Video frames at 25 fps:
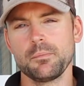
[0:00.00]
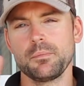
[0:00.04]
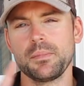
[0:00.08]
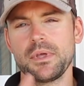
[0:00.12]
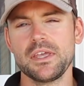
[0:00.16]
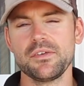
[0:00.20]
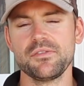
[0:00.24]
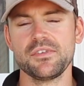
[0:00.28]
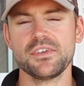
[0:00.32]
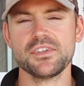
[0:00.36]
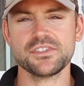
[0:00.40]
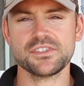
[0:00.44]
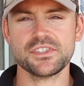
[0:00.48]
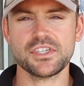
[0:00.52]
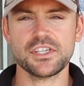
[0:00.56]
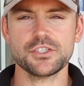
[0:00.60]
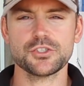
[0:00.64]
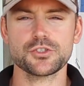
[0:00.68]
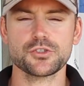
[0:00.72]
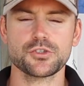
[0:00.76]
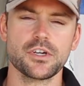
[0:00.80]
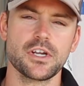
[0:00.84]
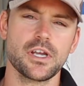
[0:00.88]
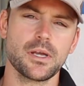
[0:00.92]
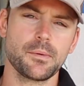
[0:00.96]
P V C
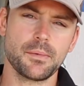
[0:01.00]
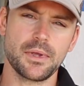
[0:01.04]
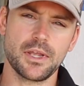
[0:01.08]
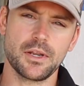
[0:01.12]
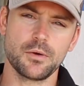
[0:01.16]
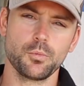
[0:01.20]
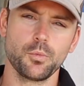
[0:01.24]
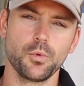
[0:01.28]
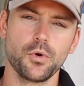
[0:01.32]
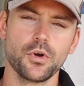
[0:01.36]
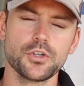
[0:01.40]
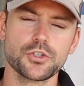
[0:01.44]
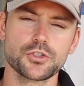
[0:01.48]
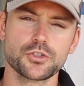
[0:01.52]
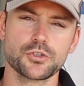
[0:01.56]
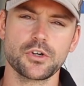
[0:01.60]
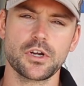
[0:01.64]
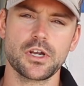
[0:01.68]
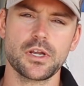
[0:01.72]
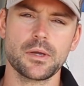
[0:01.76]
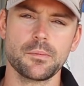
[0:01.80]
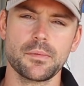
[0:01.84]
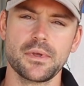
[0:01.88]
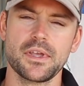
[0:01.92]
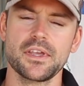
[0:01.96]
trim and wood
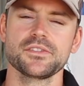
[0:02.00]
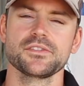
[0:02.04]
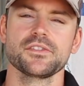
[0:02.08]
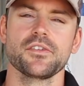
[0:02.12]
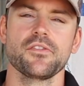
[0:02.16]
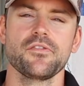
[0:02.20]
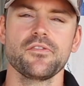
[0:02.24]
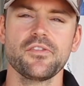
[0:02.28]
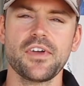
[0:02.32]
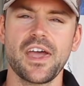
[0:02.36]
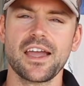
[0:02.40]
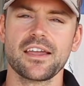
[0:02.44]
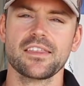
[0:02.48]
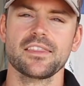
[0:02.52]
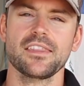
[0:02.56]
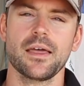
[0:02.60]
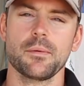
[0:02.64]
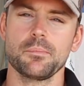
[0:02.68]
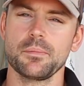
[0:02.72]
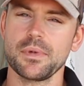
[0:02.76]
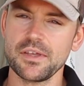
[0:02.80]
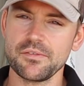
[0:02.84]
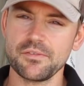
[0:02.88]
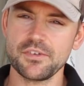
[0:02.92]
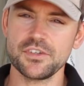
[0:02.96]
trim is the fact
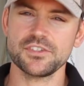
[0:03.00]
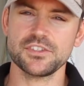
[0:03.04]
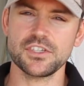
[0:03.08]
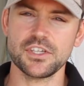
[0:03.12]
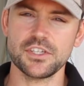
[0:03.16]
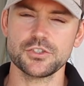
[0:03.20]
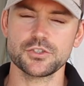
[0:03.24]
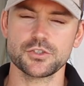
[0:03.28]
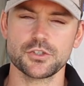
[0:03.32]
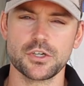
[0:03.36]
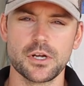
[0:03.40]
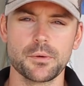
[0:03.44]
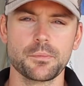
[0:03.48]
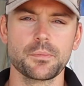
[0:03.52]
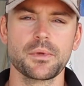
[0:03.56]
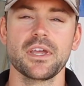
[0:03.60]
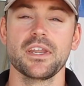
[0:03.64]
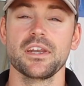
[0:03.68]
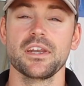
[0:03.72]
that P V C trim